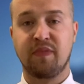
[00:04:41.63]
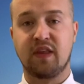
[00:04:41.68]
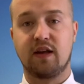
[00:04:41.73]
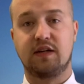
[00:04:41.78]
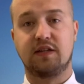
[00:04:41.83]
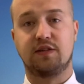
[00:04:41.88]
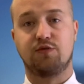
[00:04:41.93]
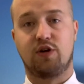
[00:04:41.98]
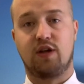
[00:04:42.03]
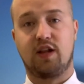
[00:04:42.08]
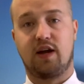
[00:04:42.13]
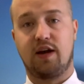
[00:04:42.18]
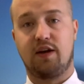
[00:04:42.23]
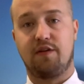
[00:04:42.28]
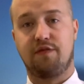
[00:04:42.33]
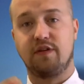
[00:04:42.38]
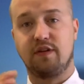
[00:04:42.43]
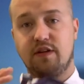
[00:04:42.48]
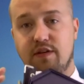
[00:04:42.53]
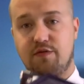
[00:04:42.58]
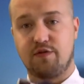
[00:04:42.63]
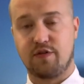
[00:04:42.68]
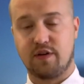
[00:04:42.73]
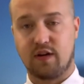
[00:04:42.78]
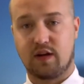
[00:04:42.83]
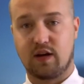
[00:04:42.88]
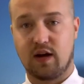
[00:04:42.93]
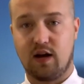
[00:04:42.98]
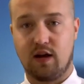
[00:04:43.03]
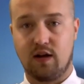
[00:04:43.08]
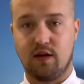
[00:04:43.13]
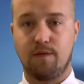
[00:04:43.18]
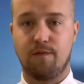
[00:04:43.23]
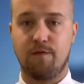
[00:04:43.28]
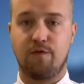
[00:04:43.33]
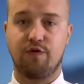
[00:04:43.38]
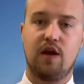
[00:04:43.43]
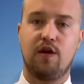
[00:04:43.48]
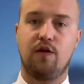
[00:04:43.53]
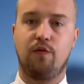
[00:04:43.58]
As well, I have a different
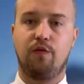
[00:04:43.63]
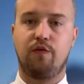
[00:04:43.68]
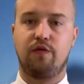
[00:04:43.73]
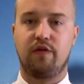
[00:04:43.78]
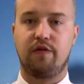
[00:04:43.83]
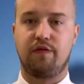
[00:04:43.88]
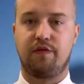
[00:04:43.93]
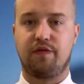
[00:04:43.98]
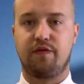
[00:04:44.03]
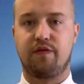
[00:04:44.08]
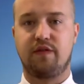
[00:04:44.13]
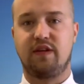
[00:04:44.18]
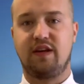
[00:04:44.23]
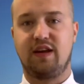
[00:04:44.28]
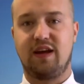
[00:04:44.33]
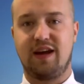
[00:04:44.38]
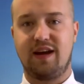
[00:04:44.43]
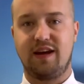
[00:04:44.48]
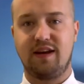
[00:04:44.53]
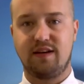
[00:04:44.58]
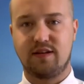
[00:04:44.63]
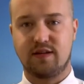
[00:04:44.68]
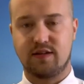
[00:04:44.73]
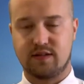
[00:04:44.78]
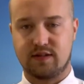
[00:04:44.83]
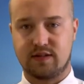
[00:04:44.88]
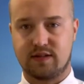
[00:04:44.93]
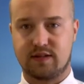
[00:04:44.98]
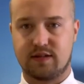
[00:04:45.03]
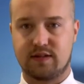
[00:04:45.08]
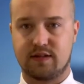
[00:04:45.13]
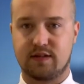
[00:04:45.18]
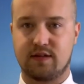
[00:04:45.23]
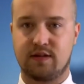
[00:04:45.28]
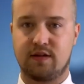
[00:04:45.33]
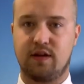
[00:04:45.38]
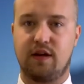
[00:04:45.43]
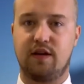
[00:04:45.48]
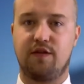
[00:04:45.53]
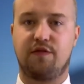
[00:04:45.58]
column with the ATIS
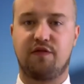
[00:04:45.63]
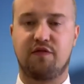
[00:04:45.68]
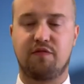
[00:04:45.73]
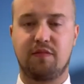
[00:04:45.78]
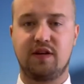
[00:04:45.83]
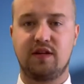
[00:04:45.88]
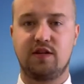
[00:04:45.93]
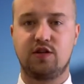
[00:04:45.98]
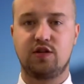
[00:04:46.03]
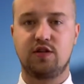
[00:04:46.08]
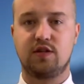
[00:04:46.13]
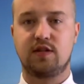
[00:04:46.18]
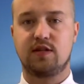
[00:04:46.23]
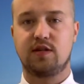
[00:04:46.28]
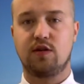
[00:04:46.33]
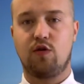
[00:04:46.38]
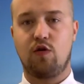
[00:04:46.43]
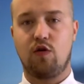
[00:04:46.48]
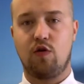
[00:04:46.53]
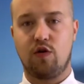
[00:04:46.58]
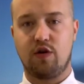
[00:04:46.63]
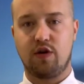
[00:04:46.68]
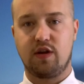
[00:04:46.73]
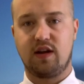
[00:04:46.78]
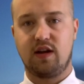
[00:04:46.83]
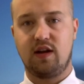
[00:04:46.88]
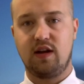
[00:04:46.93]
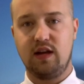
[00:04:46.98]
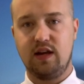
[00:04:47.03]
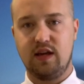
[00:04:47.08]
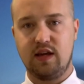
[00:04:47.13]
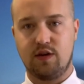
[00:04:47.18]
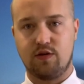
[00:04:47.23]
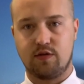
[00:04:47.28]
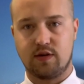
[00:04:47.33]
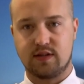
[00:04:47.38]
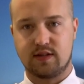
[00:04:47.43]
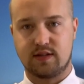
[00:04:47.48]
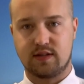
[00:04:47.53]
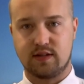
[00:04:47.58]
informations or
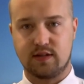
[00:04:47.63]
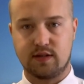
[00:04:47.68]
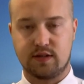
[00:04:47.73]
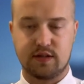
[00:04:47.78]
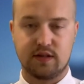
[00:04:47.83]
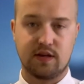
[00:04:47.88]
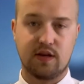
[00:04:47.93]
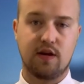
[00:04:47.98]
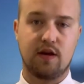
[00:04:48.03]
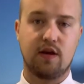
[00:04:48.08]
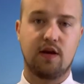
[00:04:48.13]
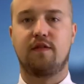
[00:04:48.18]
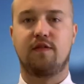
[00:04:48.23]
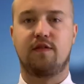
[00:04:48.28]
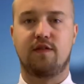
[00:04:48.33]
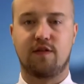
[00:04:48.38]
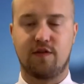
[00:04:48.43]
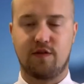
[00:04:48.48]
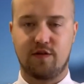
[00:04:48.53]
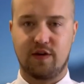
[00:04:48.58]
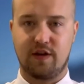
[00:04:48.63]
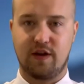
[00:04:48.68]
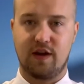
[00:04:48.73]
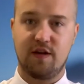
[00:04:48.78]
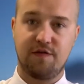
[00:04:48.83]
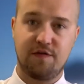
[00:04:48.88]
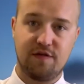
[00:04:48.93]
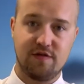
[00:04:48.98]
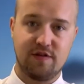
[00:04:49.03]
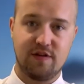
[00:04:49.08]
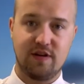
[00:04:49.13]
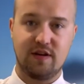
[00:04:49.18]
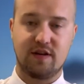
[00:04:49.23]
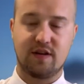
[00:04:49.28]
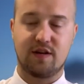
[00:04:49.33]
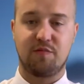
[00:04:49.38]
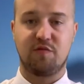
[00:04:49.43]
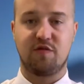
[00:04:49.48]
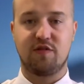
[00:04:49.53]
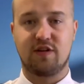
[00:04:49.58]
clearances. So if you need
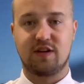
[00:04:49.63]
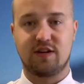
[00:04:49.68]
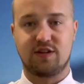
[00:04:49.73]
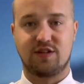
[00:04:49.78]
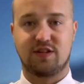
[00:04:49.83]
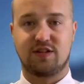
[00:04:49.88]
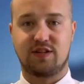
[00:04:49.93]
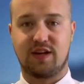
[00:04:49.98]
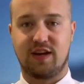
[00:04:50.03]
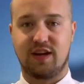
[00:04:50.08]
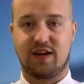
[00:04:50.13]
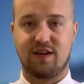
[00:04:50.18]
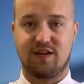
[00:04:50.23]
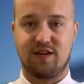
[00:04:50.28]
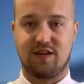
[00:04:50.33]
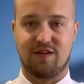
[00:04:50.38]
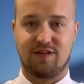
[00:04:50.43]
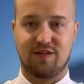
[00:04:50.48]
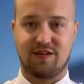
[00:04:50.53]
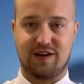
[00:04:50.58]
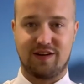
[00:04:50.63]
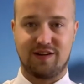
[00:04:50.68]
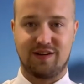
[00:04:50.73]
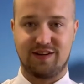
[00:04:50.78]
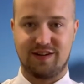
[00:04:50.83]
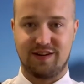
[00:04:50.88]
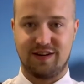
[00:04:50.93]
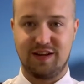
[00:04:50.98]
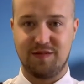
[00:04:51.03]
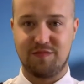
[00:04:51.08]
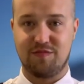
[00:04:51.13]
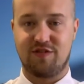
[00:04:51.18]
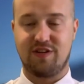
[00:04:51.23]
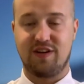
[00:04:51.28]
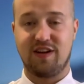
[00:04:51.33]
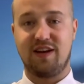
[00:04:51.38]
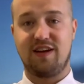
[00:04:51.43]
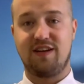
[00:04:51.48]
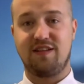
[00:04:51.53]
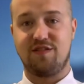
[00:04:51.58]
them, you can just take a look on the knee
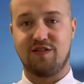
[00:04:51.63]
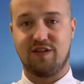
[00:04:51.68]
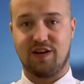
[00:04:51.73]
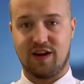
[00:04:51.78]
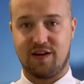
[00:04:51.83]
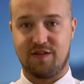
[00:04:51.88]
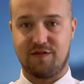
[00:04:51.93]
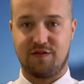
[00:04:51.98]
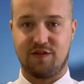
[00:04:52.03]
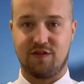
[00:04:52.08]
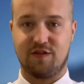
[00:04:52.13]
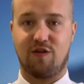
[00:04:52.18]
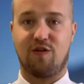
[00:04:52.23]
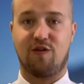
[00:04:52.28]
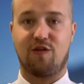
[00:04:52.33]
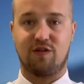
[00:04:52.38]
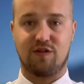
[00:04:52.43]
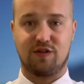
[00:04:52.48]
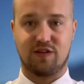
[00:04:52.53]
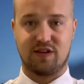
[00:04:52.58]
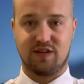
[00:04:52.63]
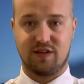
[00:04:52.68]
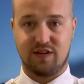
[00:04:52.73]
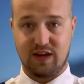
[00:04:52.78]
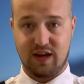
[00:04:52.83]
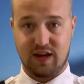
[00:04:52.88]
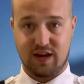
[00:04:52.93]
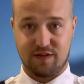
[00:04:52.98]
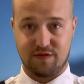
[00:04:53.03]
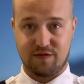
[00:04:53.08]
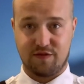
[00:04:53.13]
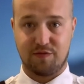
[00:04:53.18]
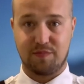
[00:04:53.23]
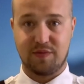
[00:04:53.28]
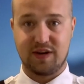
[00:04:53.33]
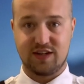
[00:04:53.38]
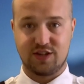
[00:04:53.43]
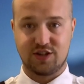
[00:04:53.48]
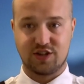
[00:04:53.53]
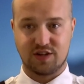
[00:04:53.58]
board and you have your all the
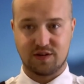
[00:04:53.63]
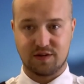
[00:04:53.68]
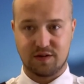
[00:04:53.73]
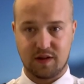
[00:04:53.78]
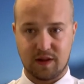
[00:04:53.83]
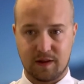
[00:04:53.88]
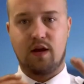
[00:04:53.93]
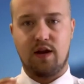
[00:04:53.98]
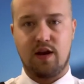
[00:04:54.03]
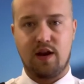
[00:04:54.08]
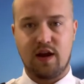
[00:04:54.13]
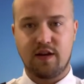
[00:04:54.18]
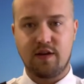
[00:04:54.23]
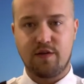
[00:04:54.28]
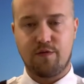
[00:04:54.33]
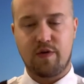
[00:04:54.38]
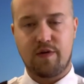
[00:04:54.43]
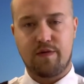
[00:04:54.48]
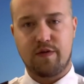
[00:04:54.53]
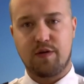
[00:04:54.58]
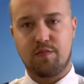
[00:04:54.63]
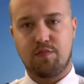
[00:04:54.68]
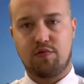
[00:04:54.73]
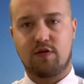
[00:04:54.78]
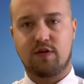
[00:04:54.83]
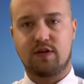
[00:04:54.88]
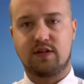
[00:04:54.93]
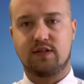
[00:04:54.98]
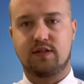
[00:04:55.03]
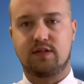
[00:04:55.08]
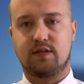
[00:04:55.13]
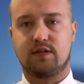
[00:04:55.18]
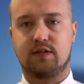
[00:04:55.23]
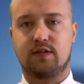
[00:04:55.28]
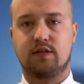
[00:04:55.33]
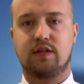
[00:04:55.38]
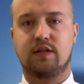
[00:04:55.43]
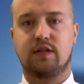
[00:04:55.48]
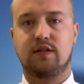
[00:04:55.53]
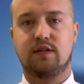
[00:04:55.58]
information. Another very
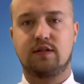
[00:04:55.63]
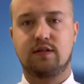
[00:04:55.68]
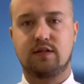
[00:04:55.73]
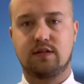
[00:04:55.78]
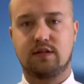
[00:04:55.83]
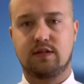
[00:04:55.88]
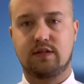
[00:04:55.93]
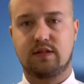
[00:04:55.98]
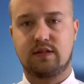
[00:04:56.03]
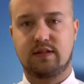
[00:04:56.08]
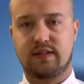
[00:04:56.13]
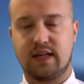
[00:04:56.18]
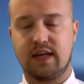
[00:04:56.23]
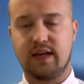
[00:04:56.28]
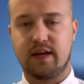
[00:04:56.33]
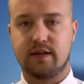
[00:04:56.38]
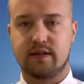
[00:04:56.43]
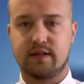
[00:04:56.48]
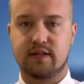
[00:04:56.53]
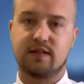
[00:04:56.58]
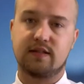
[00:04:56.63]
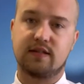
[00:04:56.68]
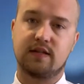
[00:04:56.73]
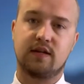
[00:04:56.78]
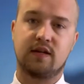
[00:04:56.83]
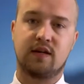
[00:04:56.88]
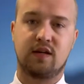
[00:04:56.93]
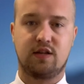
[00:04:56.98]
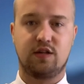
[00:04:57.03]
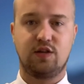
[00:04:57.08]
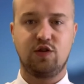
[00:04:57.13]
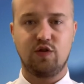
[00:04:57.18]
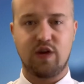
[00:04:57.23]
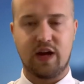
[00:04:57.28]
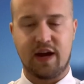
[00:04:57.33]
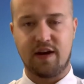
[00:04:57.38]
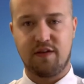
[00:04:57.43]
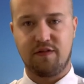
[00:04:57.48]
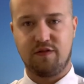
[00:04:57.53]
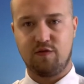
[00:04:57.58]
important thing is you
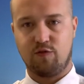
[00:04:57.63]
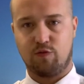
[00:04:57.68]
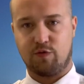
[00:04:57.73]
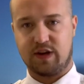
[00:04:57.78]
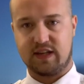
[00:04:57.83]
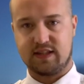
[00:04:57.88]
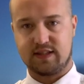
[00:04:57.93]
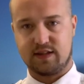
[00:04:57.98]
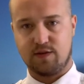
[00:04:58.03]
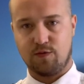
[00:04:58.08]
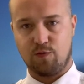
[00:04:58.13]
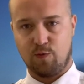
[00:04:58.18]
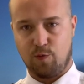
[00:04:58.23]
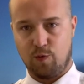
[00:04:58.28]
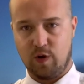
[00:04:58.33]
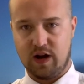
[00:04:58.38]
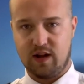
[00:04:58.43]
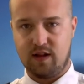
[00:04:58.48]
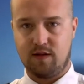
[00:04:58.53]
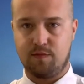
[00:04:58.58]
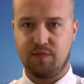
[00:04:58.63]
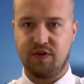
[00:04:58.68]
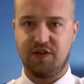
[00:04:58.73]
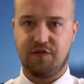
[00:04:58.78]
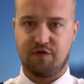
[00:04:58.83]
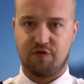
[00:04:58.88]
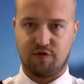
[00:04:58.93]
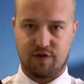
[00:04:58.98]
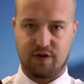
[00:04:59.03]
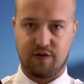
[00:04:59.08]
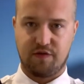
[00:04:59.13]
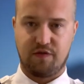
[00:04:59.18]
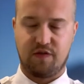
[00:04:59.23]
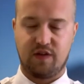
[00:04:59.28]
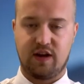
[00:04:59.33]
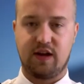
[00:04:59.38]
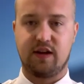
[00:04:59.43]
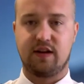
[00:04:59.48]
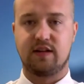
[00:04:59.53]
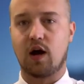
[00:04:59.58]
have to rest well before the
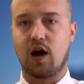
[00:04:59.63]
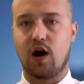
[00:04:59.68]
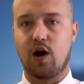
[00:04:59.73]
flight.